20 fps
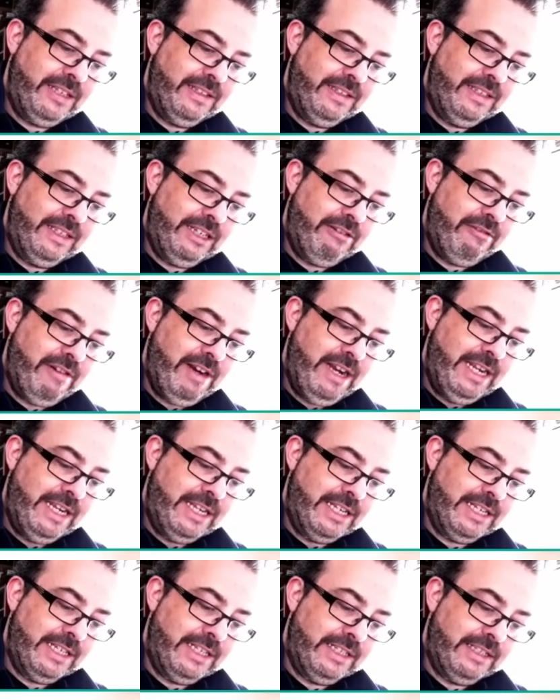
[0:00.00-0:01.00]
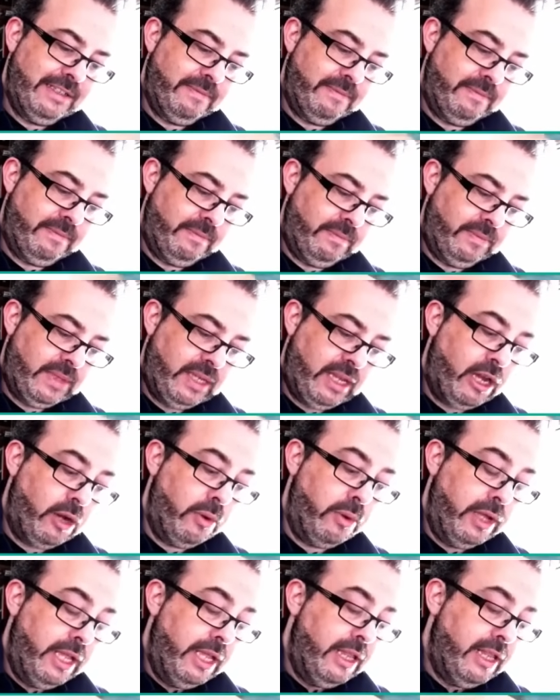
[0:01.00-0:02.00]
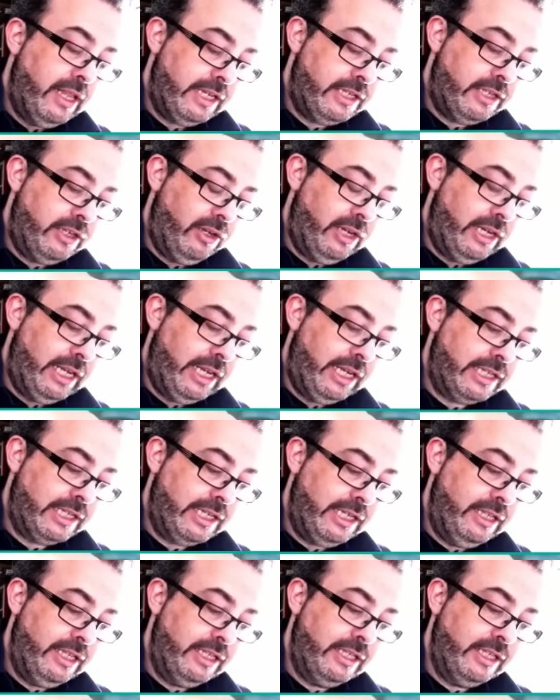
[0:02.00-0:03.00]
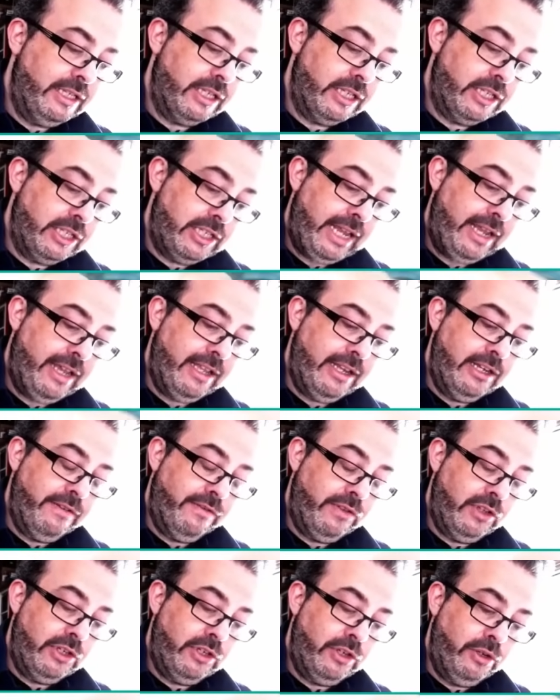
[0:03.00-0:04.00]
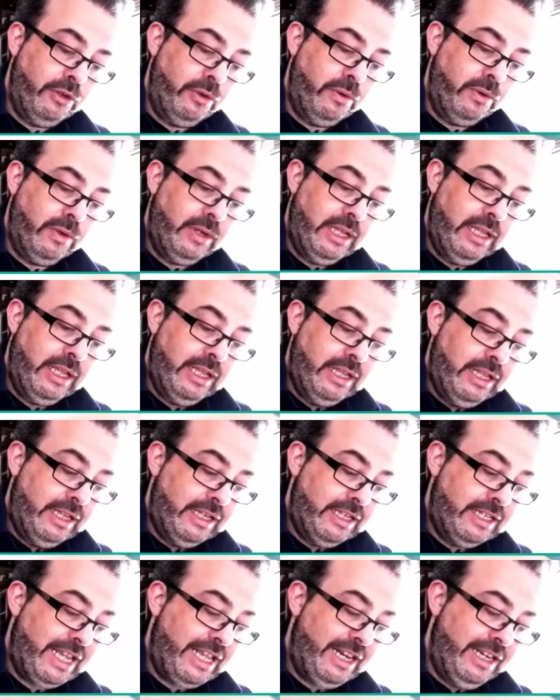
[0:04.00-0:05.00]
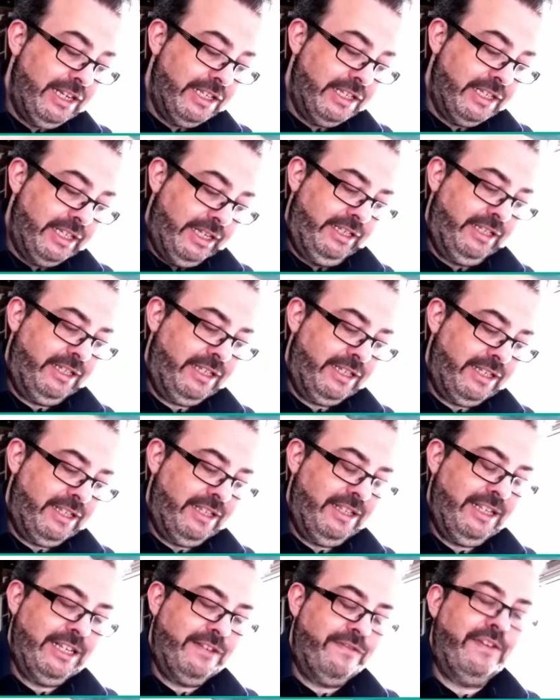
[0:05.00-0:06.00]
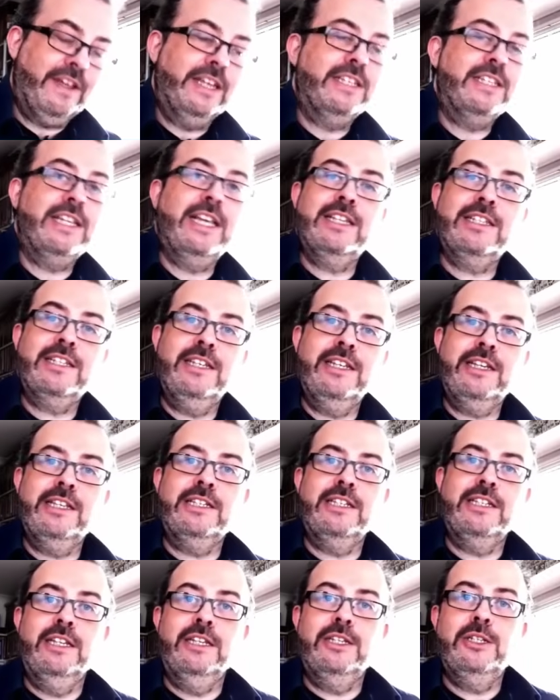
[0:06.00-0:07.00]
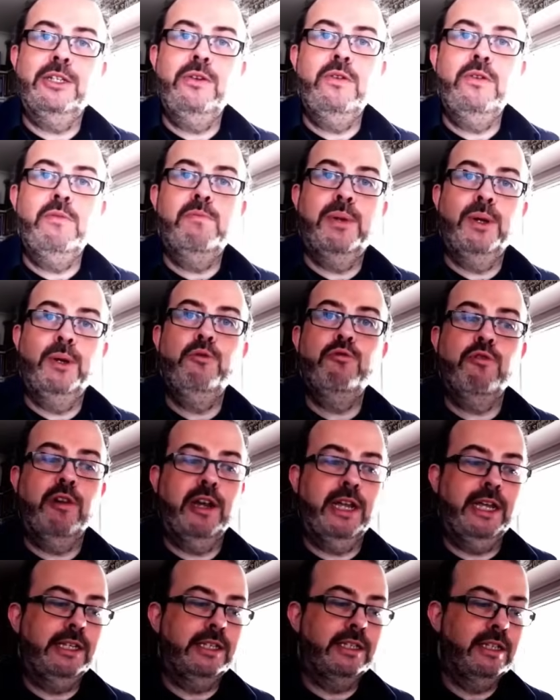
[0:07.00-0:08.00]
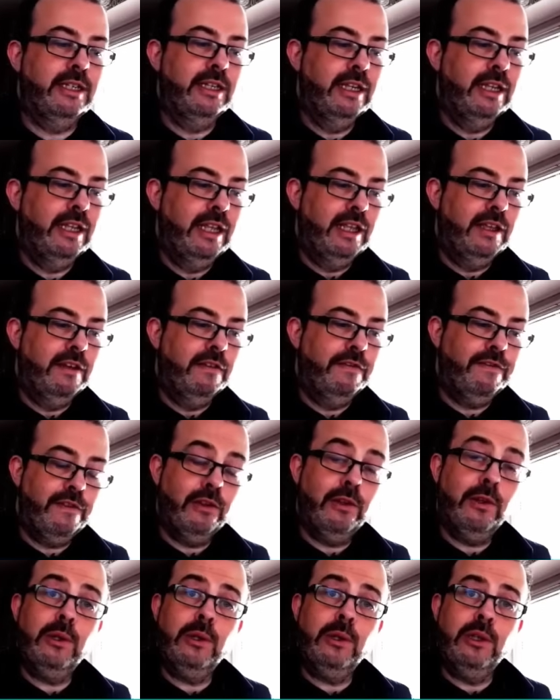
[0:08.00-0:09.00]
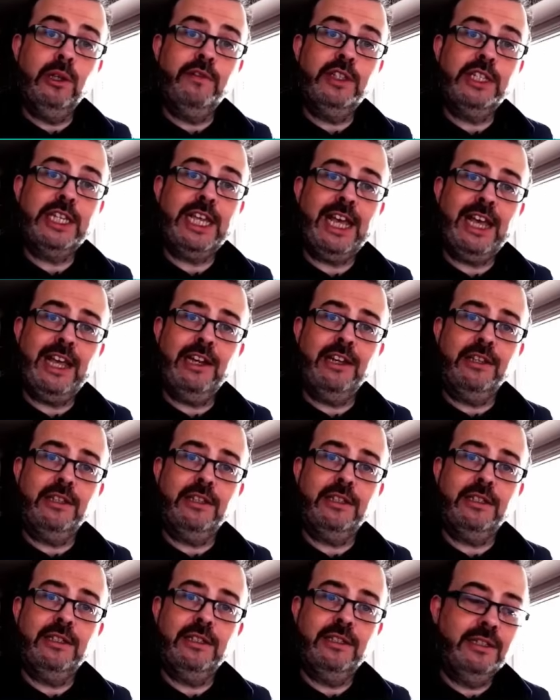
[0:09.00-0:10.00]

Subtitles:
Great. Oh, that's not lastly. This is the second of the 2 Talons discs. That's fantastic, isn't it? 2 Blu-rays full of Talons.